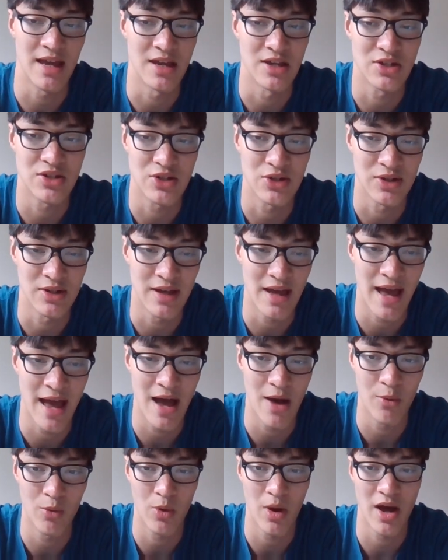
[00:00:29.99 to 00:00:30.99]
a student
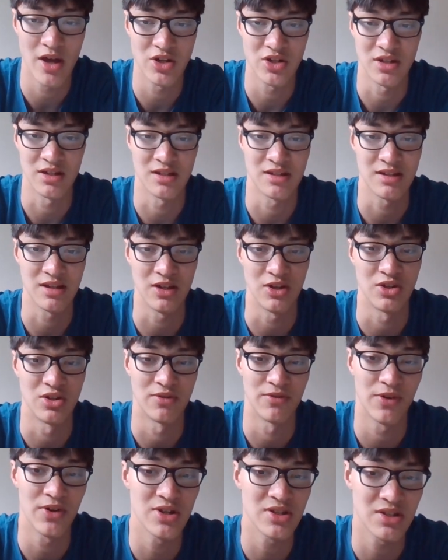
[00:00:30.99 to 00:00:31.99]
at Washington State
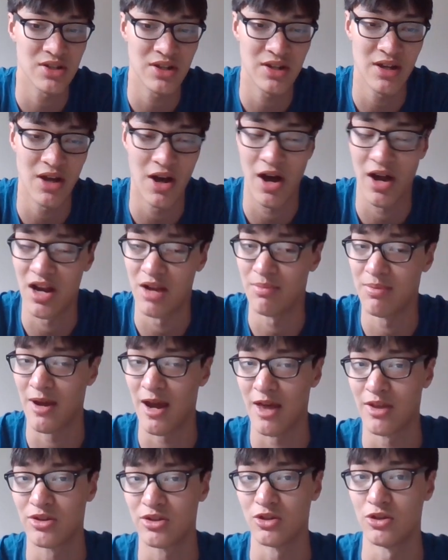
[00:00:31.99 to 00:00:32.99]
University on a
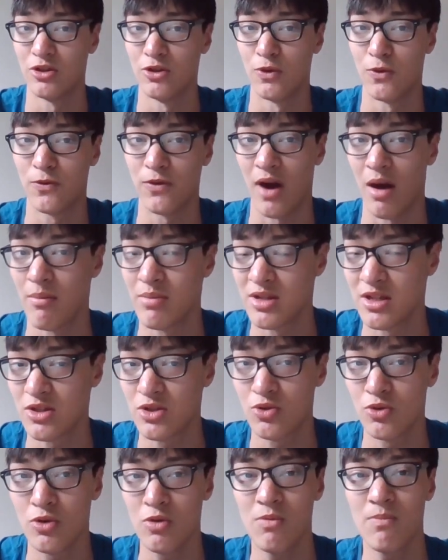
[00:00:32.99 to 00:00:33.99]
path to pharmacy
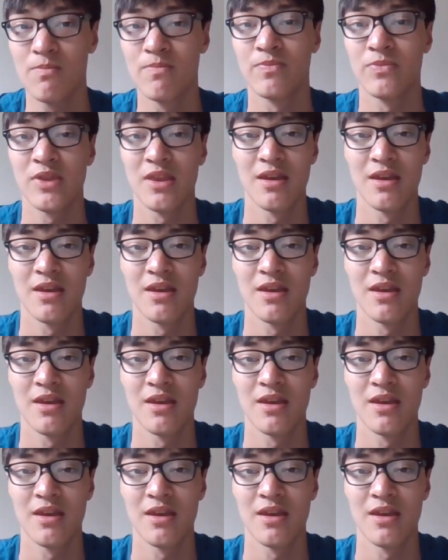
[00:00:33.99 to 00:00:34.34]
school.